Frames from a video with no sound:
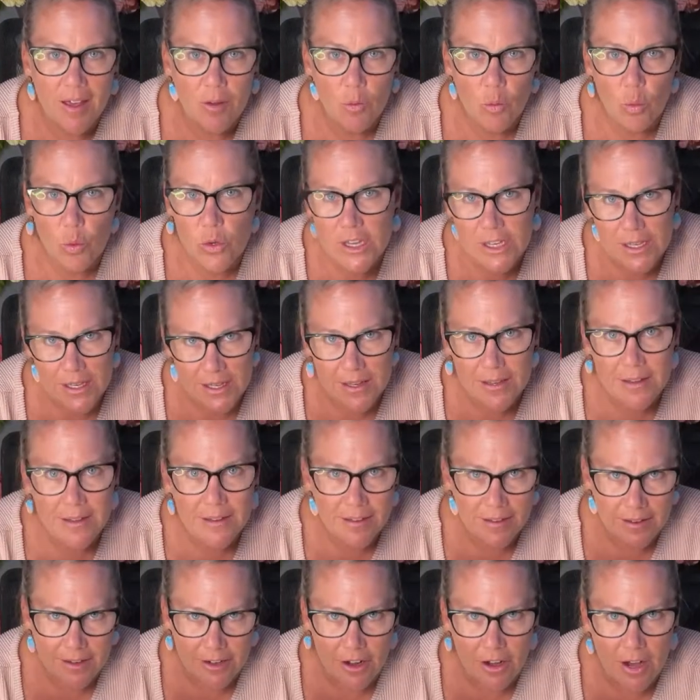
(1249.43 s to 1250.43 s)
we,
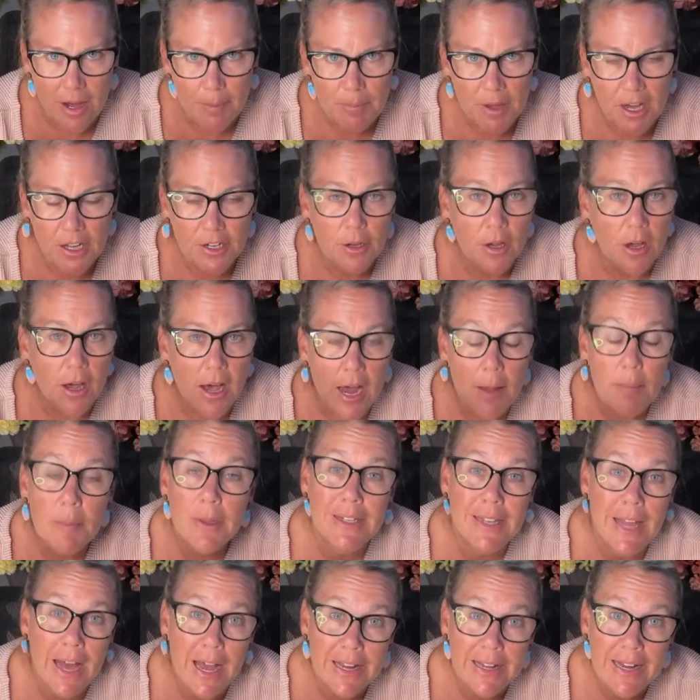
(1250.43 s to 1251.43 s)
you know, I'm a
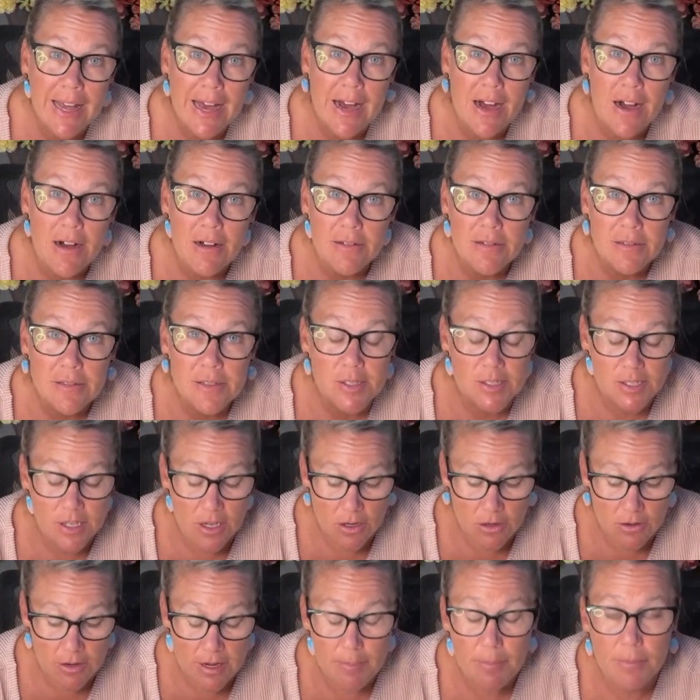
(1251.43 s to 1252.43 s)
night owl,
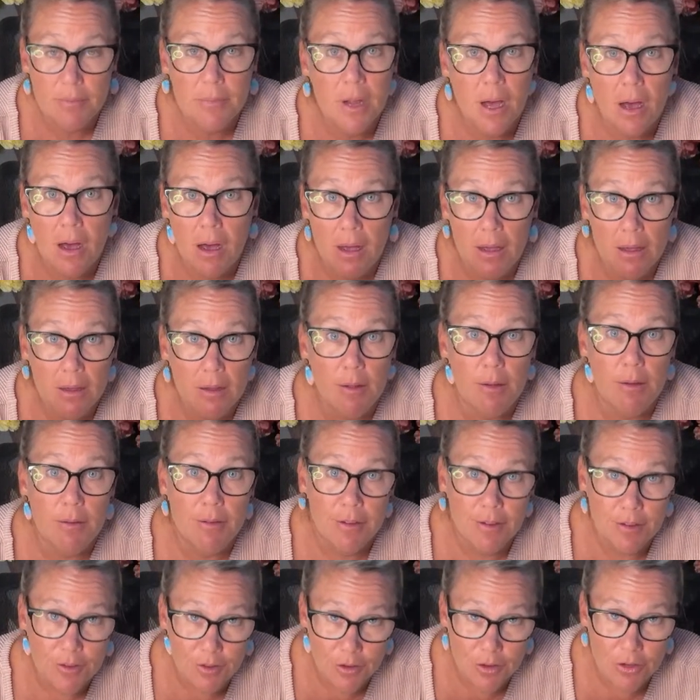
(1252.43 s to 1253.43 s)
so I'm not
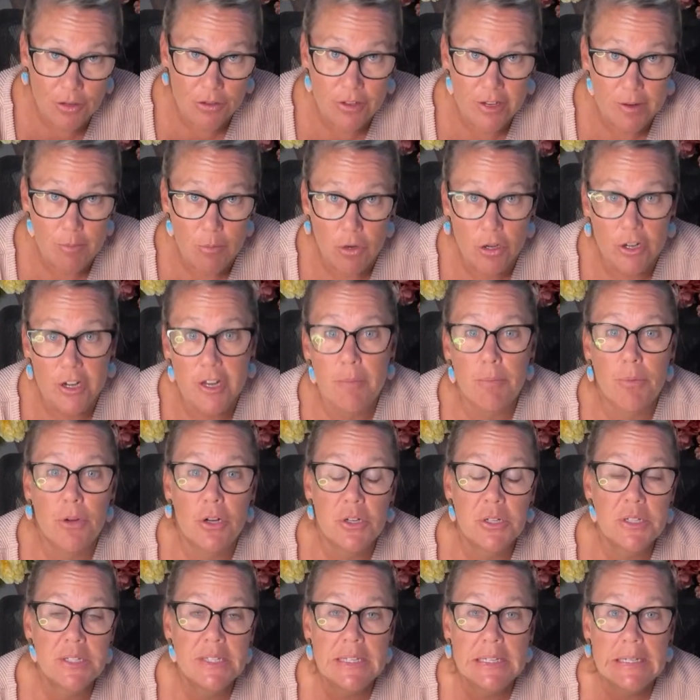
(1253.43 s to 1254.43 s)
an early morning
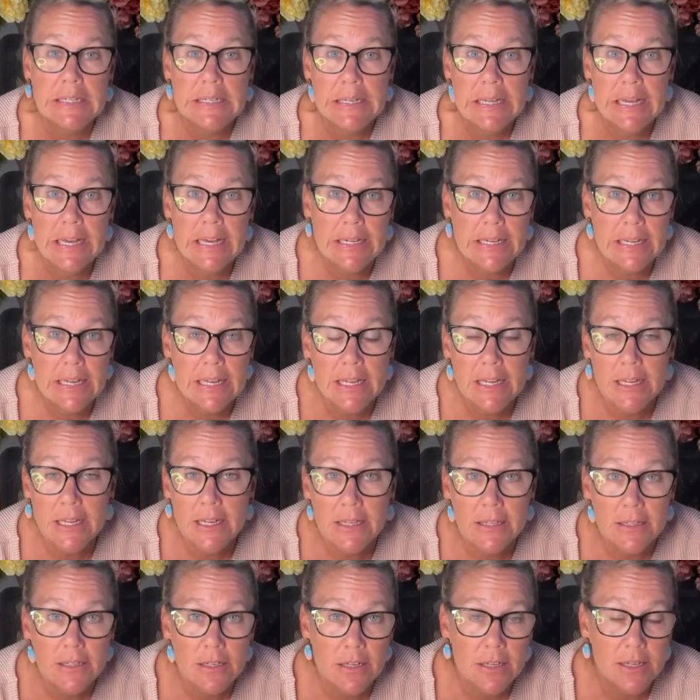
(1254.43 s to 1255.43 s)
person, and
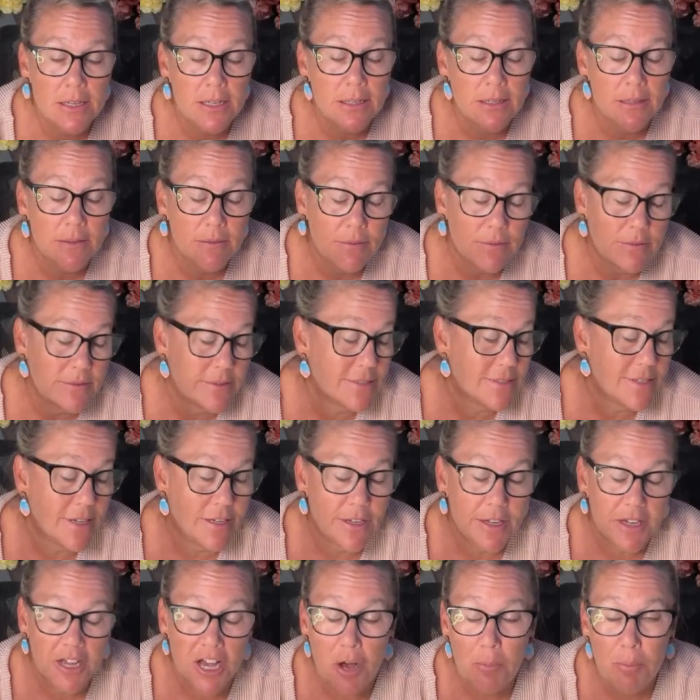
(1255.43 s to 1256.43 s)
he's done
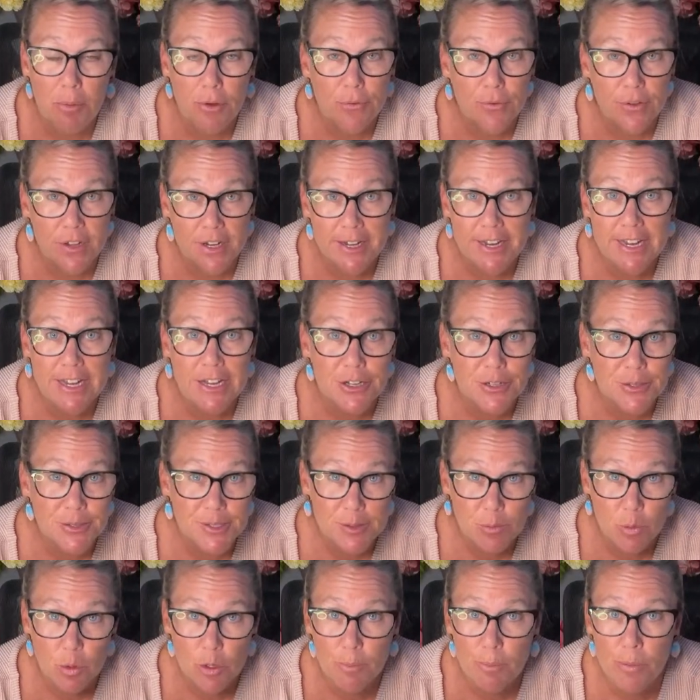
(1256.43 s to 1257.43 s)
a couple
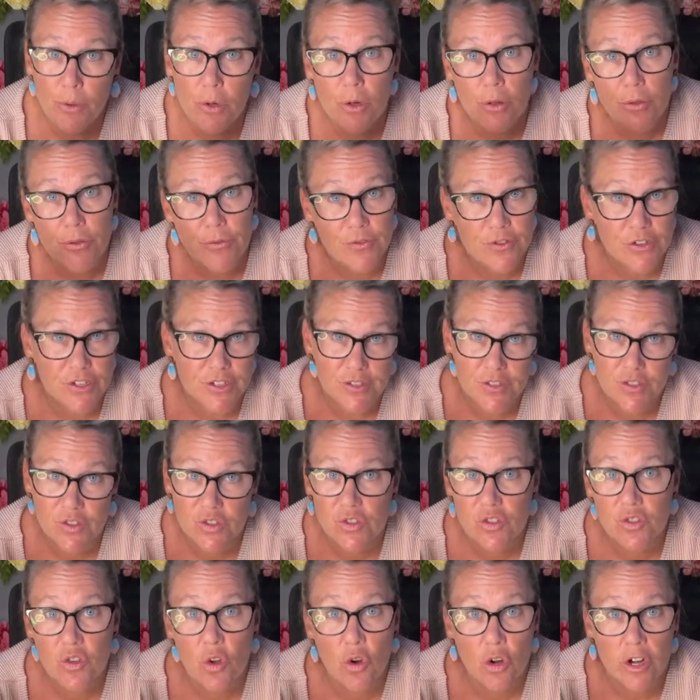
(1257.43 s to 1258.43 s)
videos. We're both just
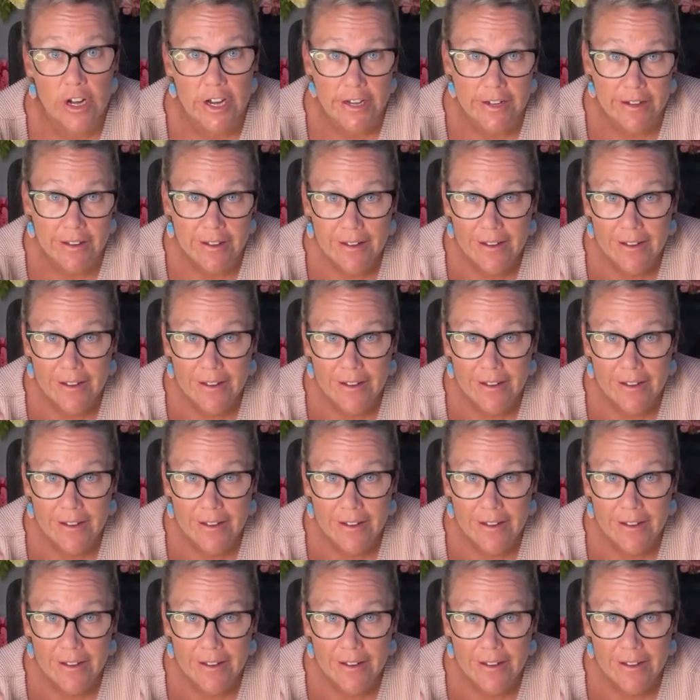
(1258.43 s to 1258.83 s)
snoring.